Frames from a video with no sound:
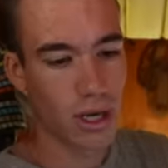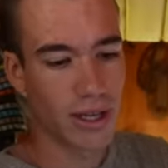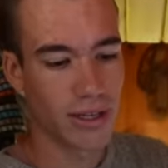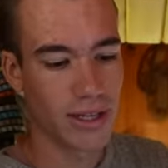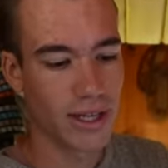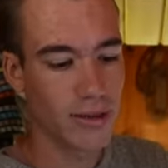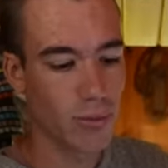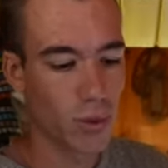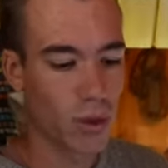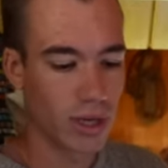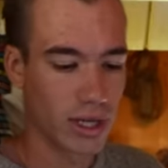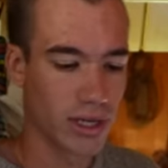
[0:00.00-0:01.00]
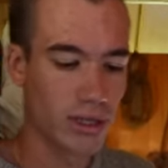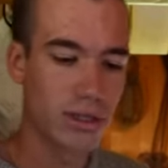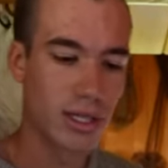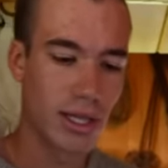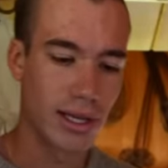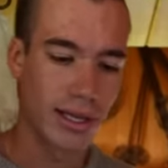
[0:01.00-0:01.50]
and keep walking
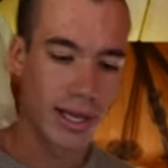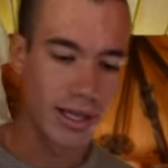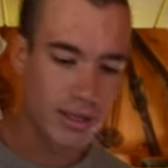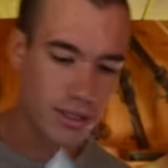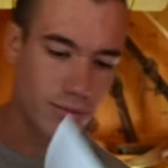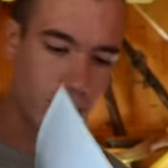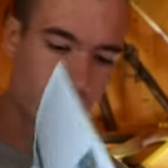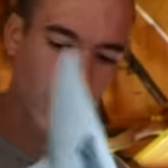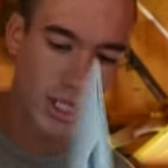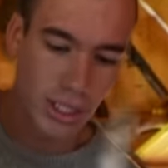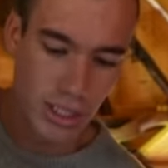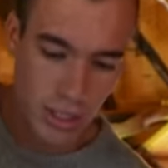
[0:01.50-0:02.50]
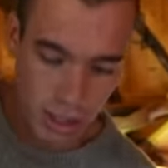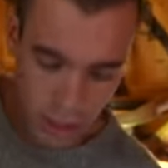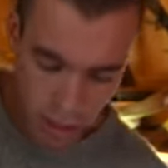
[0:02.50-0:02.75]
till I get some cheese.